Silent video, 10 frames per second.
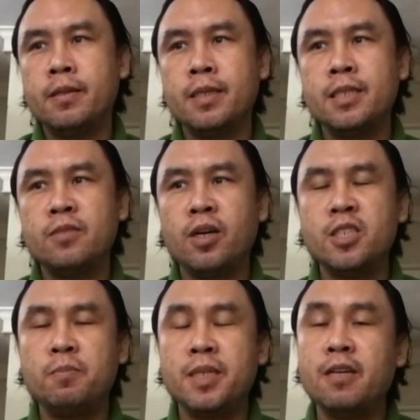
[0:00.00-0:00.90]
is for a
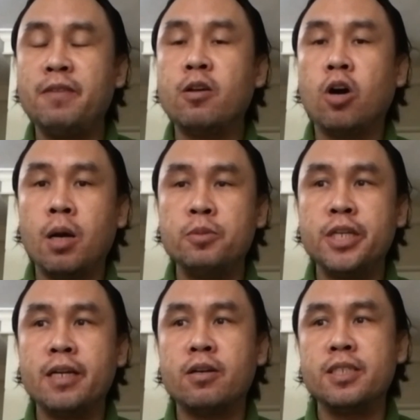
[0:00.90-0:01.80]
specific
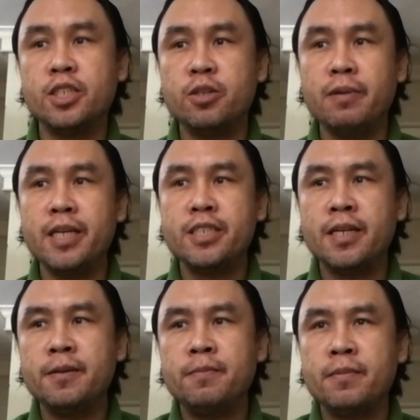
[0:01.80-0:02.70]
object or
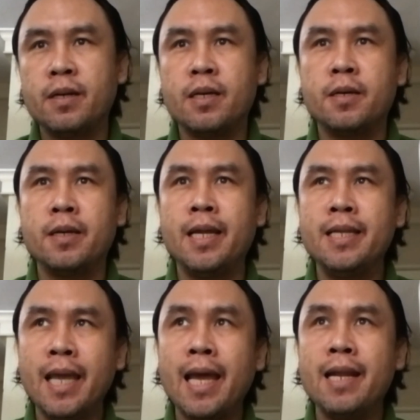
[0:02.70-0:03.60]
situation. It
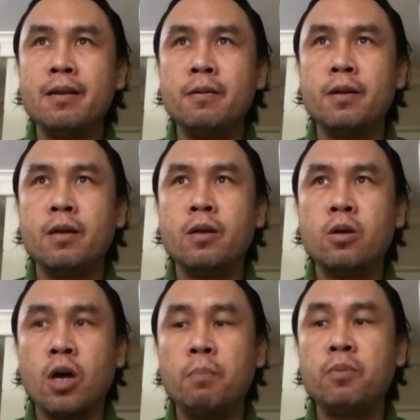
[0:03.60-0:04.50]
can
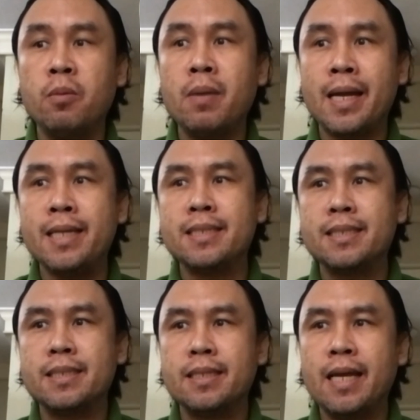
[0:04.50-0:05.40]

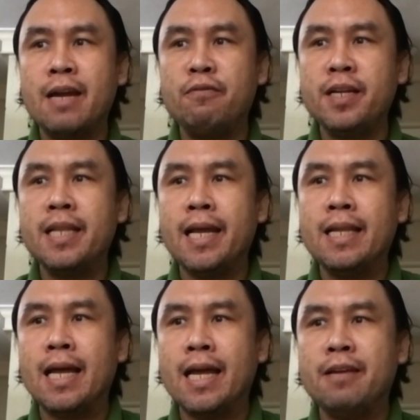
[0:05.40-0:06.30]
compromise everyday
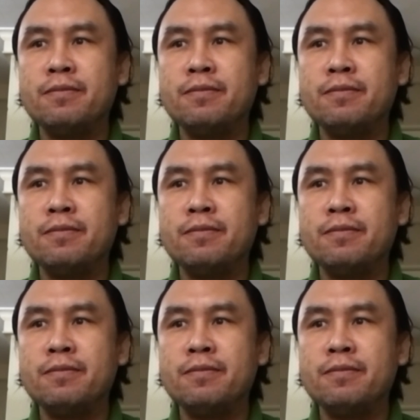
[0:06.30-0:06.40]
life.